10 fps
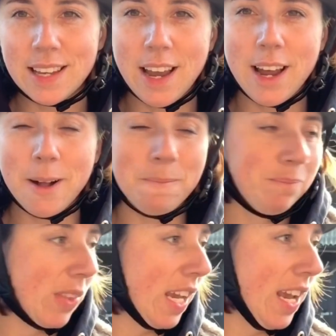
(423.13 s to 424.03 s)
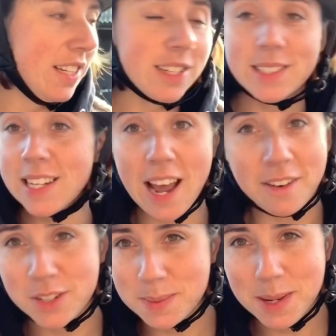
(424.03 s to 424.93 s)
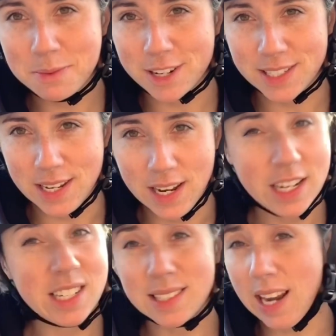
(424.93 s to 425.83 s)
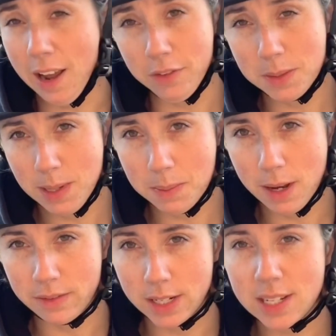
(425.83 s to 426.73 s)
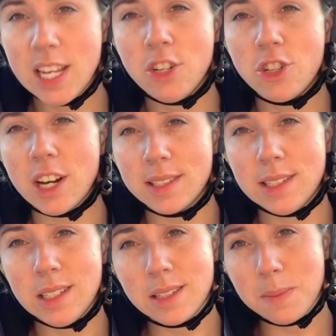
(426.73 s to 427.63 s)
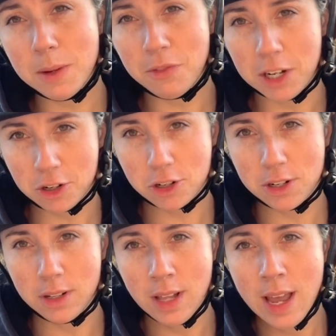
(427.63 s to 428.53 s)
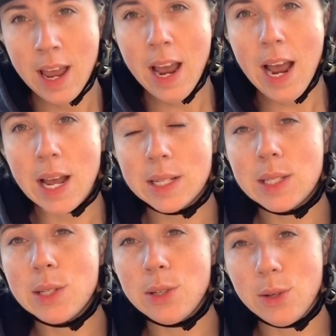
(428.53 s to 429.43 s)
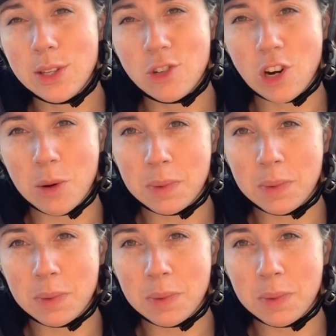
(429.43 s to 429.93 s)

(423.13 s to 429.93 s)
It doesn't have to be pretty. It doesn't have to be perfect. It just needs to be functional and to do the job.